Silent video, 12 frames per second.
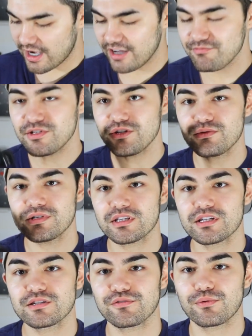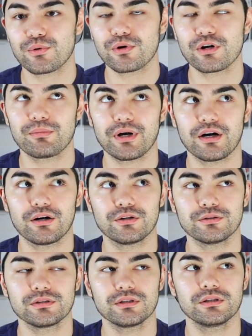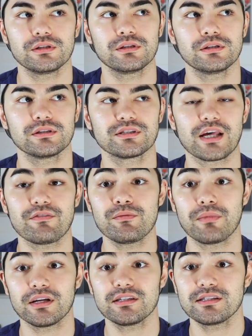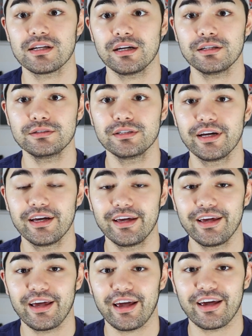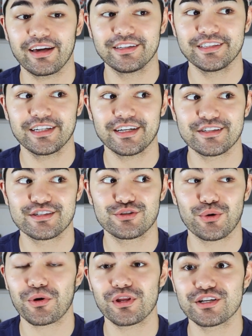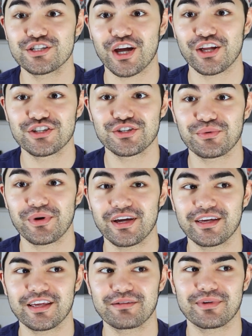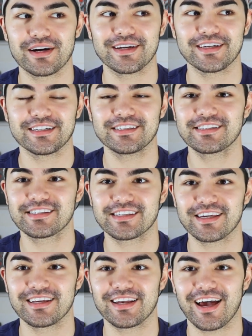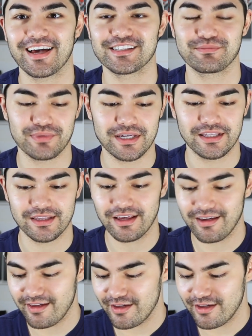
I've been using this for about 7 months now, and it has totally changed the way that my skin has been.